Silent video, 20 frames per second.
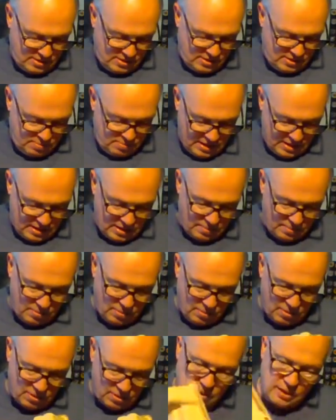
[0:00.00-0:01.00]
Just pick it
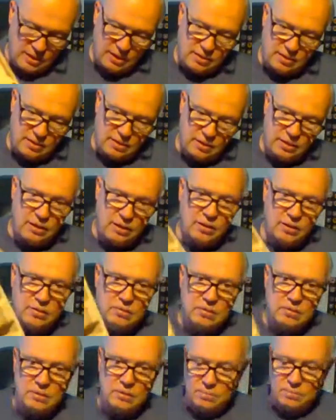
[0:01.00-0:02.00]
up. Look at that. There you
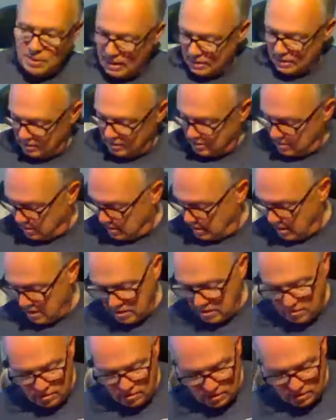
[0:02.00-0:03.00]
go. A little packing there.
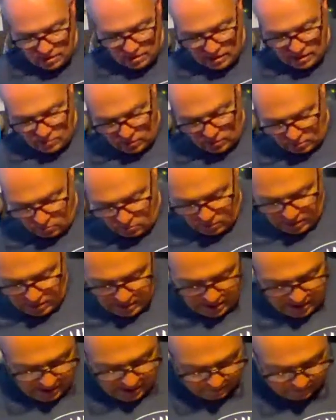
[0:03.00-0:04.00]
And looky what
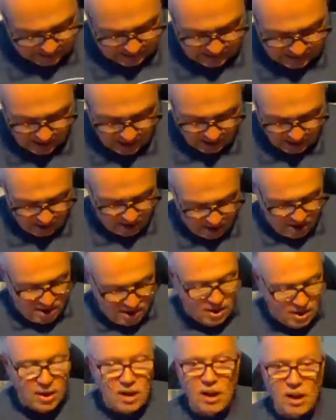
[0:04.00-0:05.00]
we have us
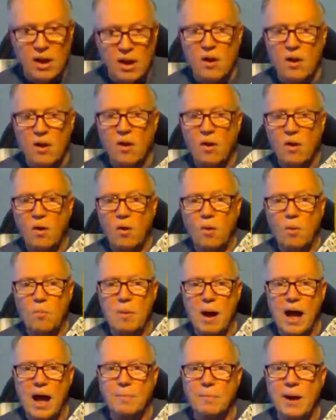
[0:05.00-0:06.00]
here.
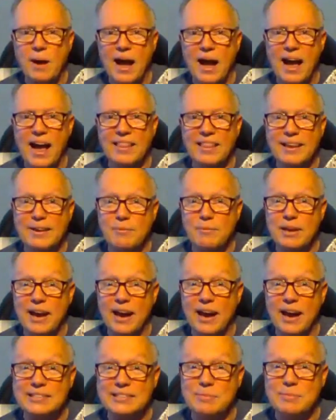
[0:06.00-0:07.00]
Oh, my, my. I think
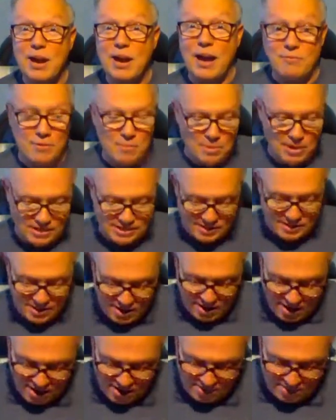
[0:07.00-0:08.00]
we got us some coffee mugs.
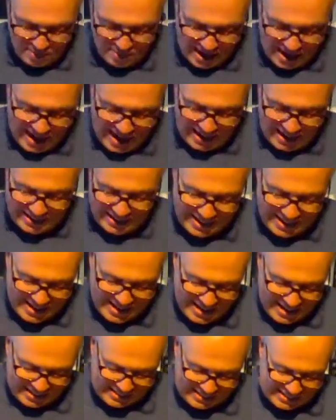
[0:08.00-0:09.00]
Oh, my
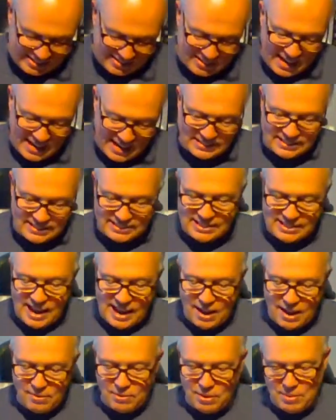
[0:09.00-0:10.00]
goodness
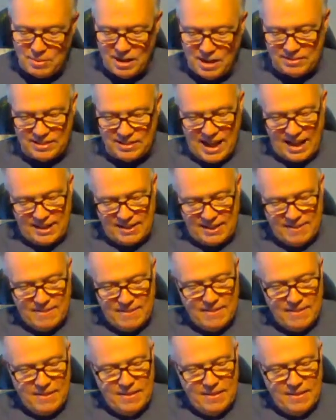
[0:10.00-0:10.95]
gracious. How about that?